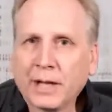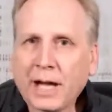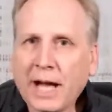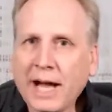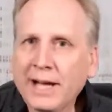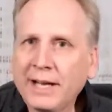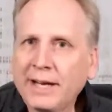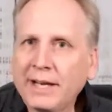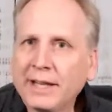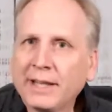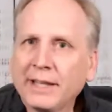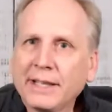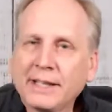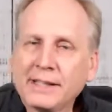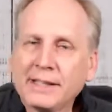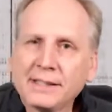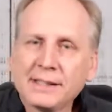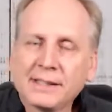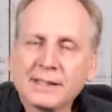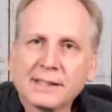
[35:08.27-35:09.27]
How did
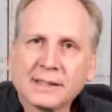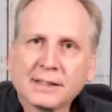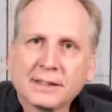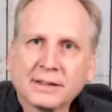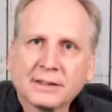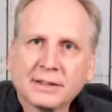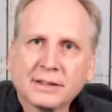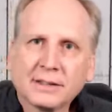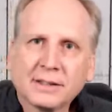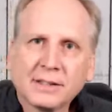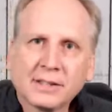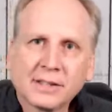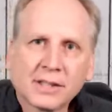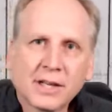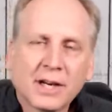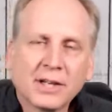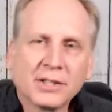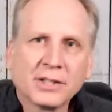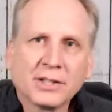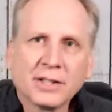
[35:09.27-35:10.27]
this
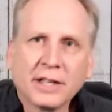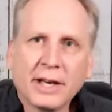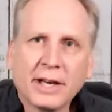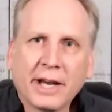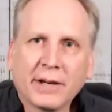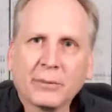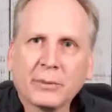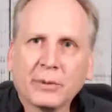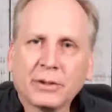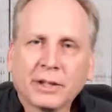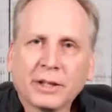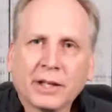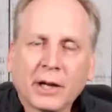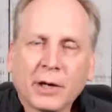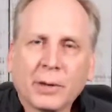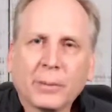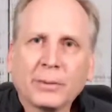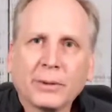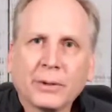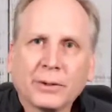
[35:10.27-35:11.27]
discussion today really
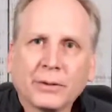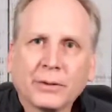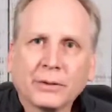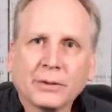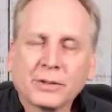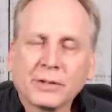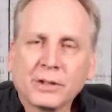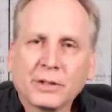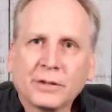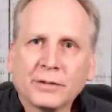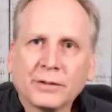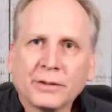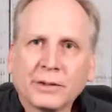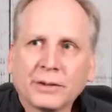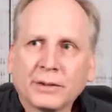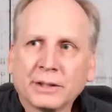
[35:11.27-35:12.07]
help you and serve you?